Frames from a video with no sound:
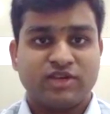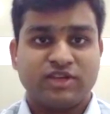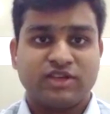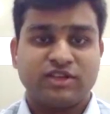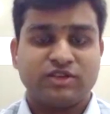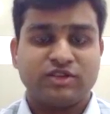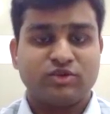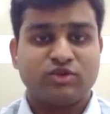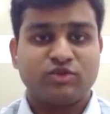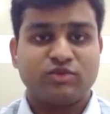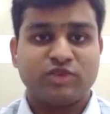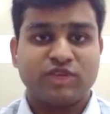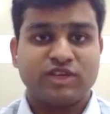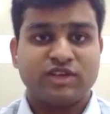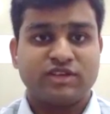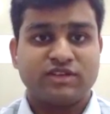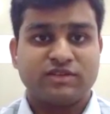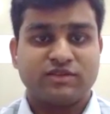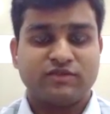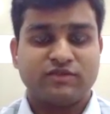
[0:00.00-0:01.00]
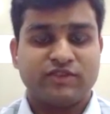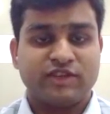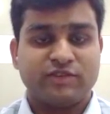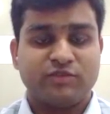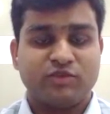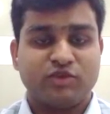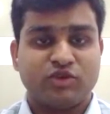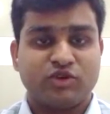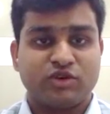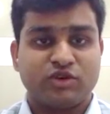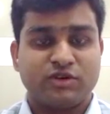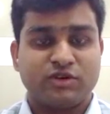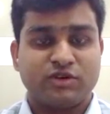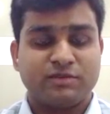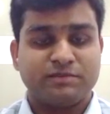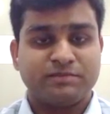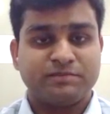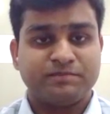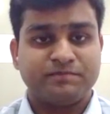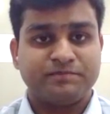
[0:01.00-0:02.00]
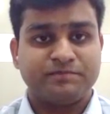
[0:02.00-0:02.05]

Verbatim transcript: So I think note making is very important.